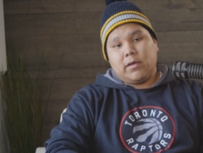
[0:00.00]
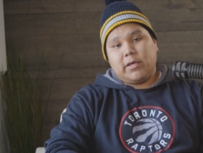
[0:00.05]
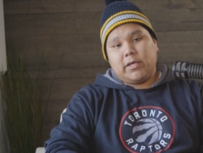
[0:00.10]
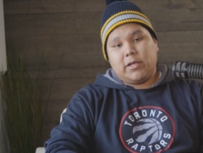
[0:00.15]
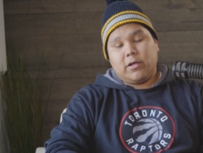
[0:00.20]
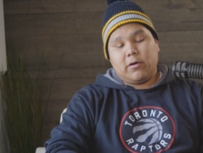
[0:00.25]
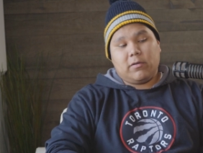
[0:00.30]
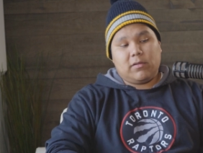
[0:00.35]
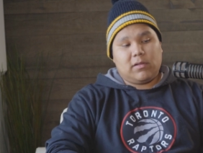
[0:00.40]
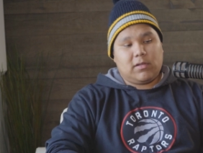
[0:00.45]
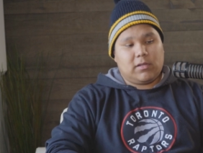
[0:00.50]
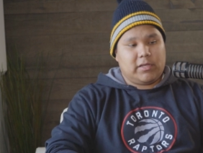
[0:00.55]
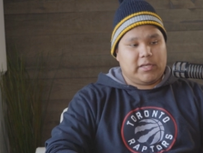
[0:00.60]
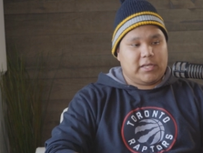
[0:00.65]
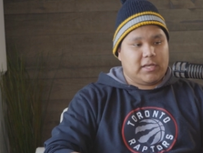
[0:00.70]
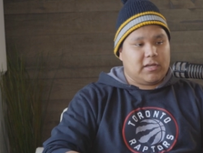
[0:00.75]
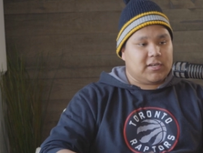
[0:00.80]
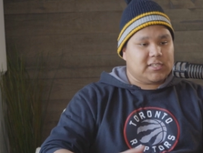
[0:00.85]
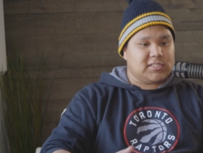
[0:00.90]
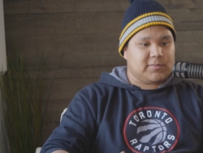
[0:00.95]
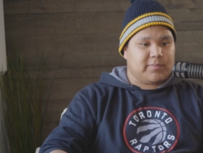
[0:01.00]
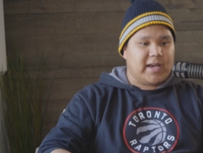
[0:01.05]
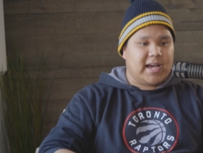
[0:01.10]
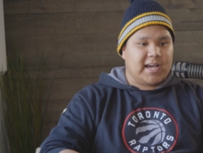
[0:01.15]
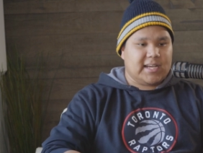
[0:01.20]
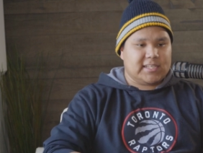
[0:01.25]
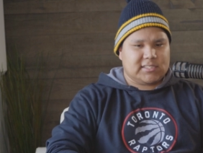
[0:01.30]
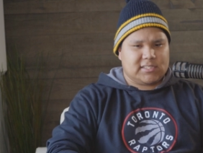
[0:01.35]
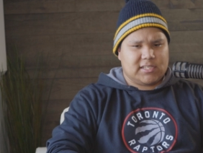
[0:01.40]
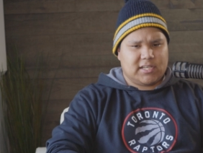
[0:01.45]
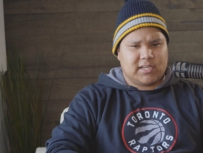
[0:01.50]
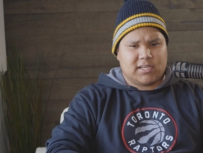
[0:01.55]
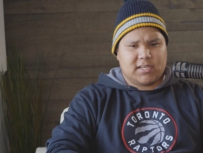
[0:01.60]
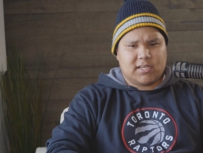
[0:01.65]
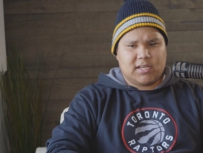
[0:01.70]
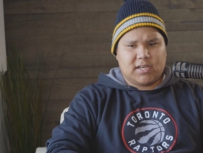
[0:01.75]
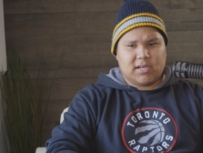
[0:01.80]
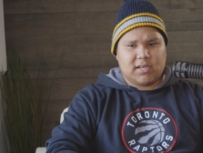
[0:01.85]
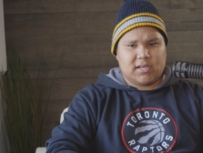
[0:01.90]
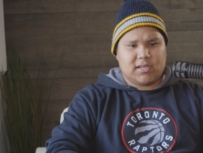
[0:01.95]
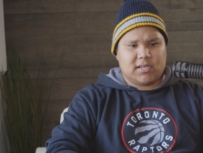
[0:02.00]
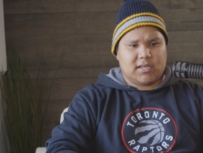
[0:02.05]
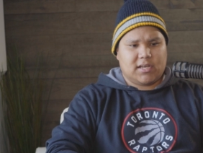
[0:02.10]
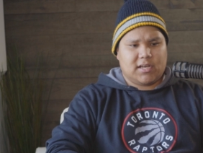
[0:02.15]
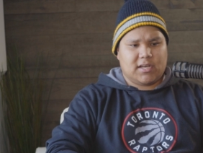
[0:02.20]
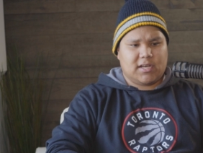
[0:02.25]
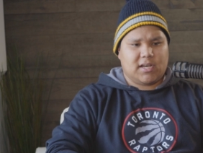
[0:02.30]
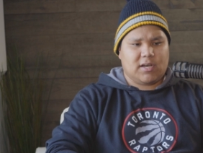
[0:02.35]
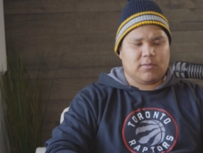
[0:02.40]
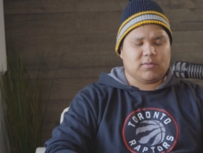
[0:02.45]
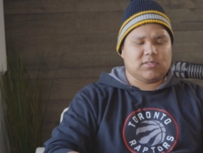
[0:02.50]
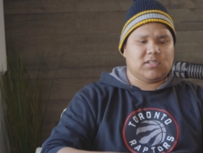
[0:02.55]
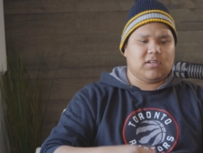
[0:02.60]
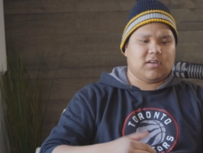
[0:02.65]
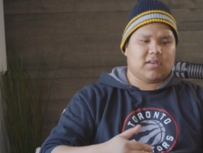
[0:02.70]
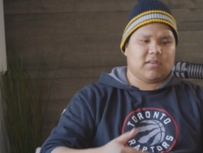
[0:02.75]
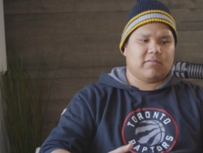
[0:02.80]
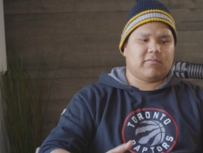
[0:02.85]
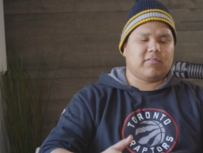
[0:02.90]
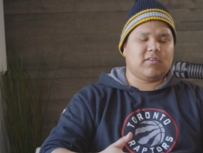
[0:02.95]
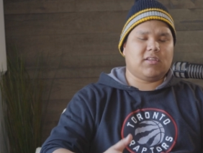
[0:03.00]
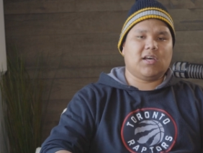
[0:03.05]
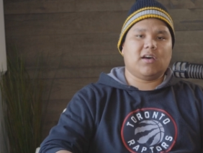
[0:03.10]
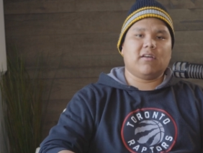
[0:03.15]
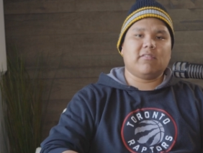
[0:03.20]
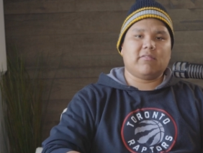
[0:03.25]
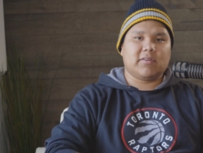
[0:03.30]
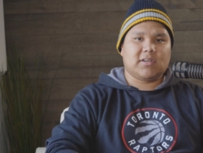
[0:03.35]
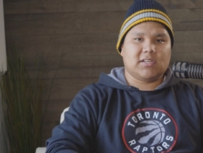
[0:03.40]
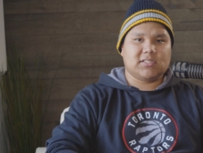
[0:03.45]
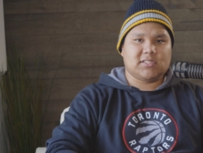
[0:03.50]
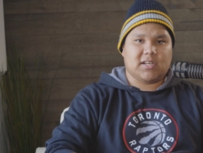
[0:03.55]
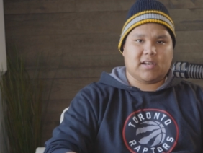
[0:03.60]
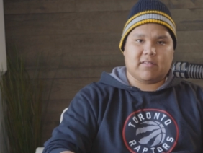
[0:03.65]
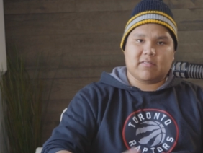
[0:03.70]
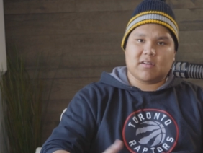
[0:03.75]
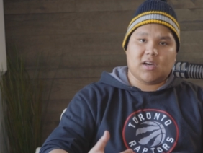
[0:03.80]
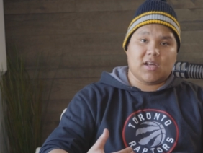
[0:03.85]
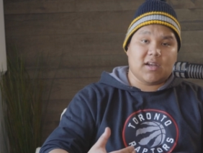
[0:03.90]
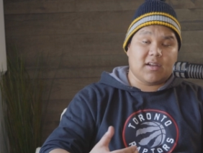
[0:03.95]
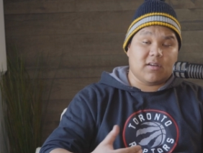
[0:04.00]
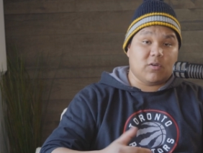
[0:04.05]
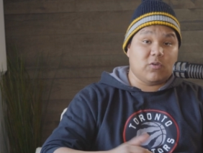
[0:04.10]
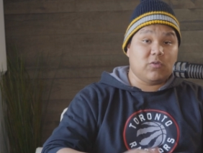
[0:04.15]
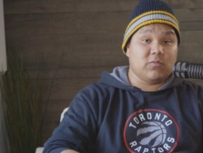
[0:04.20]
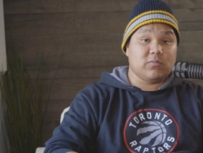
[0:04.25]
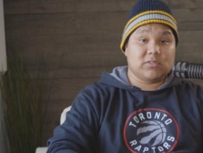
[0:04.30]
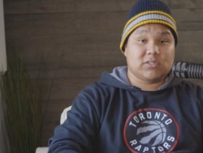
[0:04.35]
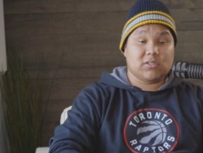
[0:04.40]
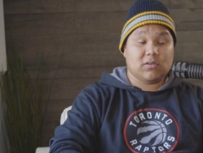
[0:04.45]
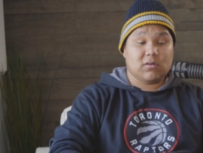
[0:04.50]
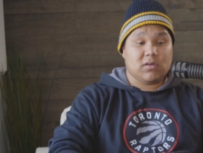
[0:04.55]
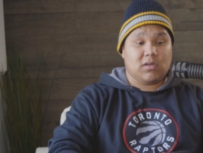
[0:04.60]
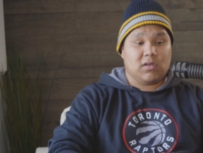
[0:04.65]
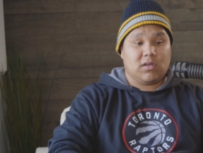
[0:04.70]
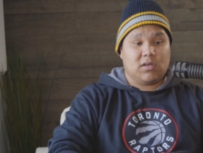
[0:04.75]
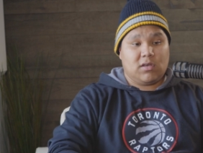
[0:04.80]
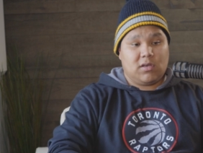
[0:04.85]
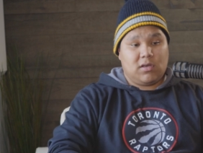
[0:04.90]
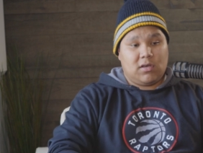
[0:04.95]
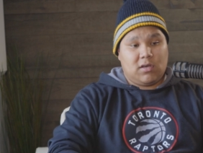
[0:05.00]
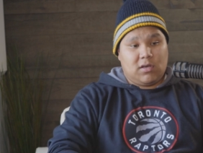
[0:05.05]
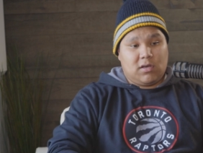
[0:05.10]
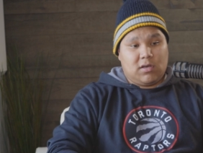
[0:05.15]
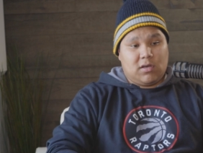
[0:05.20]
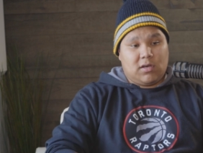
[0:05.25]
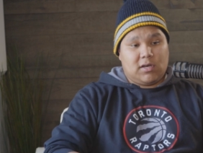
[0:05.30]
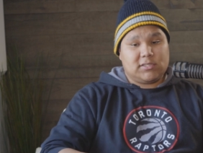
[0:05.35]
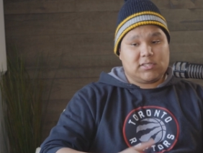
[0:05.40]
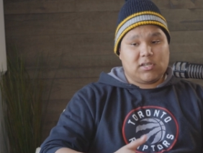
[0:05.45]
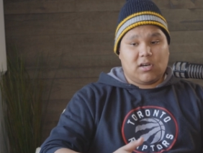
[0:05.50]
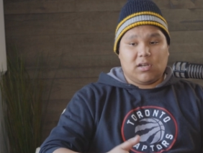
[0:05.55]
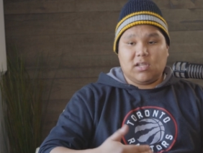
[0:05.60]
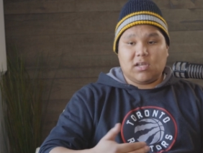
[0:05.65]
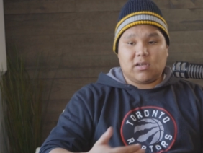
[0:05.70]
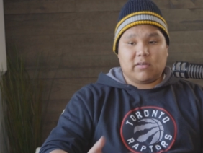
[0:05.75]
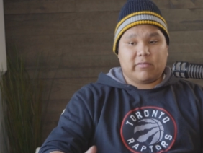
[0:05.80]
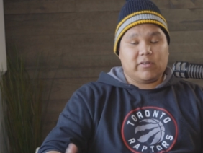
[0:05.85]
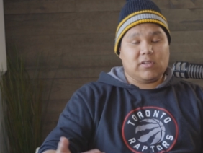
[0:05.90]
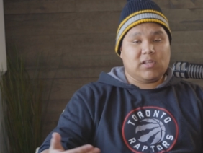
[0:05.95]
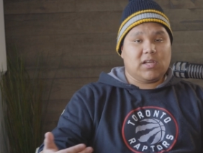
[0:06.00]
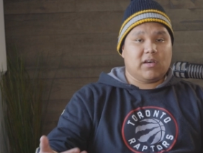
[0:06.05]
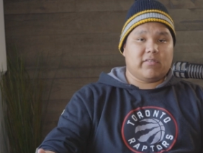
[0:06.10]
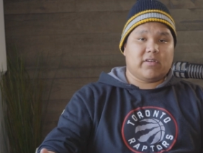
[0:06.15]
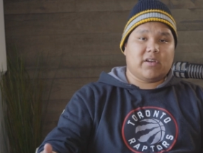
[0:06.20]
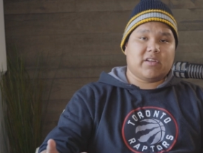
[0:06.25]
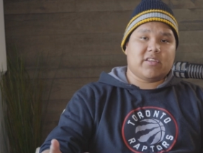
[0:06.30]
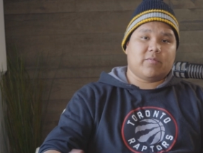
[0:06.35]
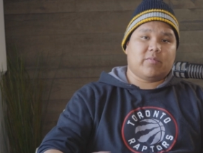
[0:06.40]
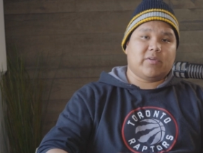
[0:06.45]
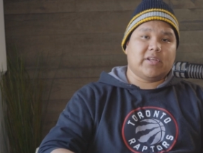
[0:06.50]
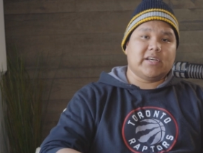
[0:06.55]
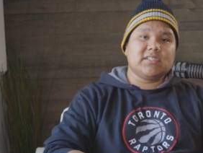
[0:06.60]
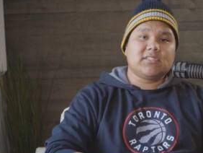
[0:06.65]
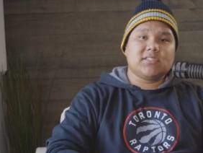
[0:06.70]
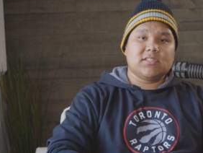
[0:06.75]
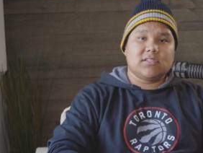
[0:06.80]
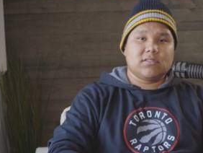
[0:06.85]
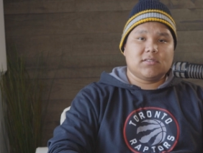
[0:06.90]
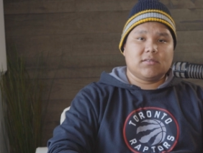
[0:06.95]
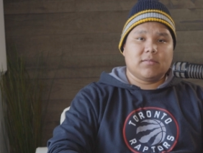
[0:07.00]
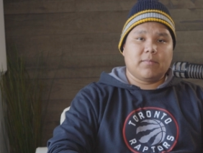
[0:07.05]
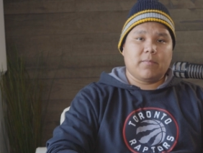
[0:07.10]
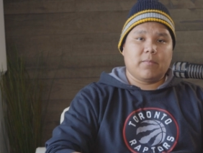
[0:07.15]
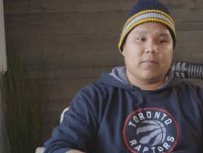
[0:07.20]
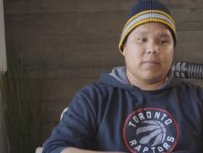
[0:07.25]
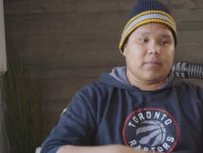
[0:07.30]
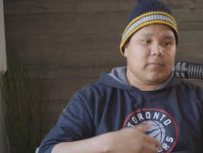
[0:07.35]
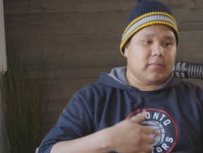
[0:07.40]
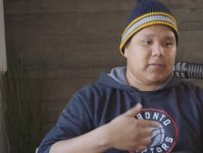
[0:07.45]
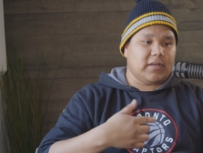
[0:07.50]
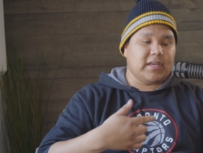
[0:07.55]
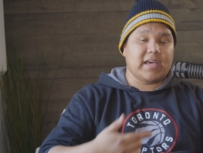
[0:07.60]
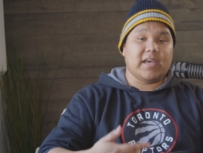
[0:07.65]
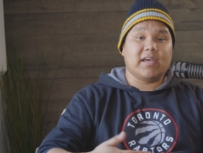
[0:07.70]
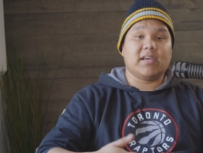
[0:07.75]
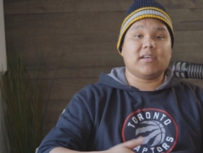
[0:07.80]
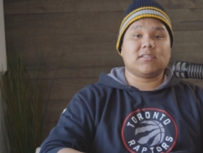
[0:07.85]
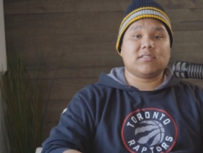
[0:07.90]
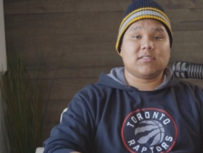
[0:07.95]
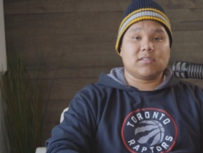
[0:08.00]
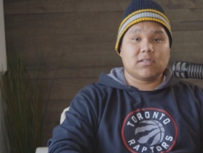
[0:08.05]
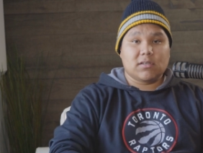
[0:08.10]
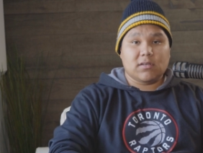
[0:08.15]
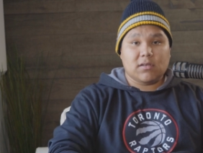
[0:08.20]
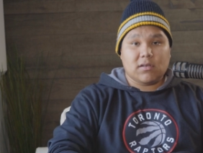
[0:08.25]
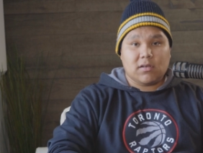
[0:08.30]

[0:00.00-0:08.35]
Years passed. I was looking for love because I never got it home, so I started looking for love in other places, gangs.